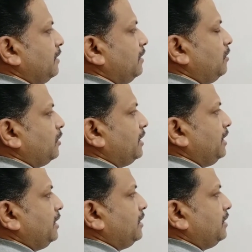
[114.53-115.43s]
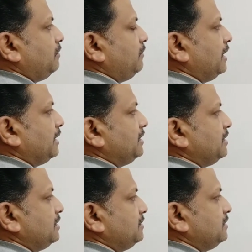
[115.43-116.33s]
okay, mark it
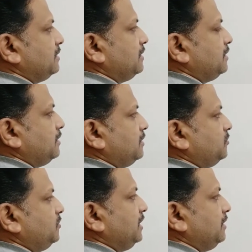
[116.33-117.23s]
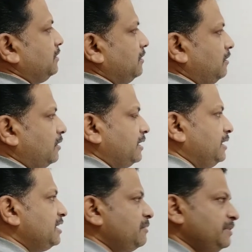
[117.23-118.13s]
as C. Okay,
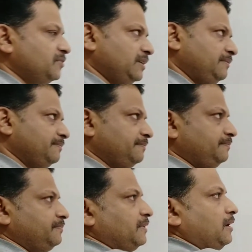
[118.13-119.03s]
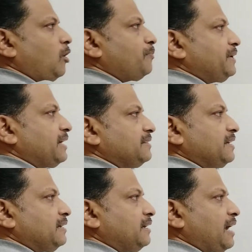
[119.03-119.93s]
let it be C. Optical
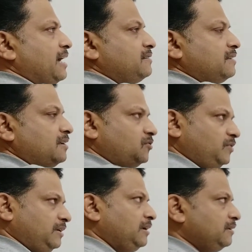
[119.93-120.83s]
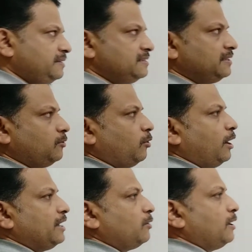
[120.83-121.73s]
center as C, since O
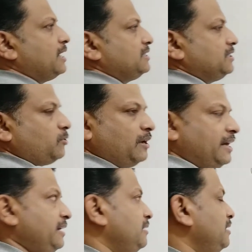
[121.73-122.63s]
and O dash is already